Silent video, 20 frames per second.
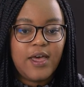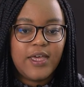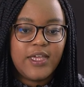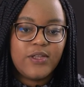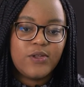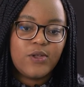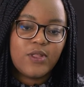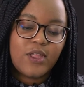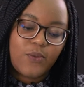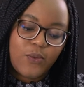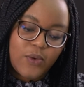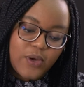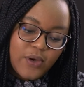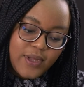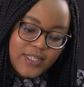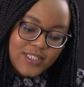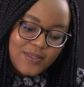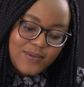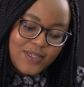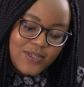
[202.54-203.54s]
you know that we're
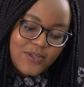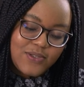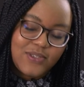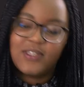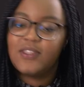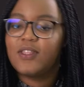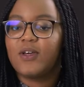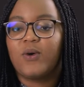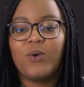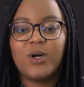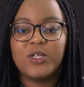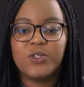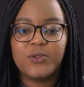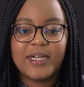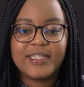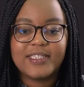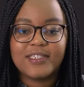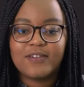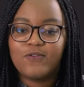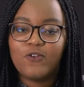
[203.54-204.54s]
going to be using the
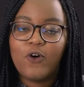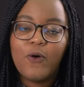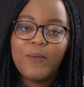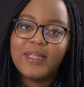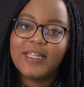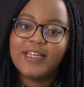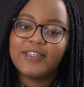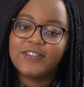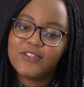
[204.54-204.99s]
quadratic formula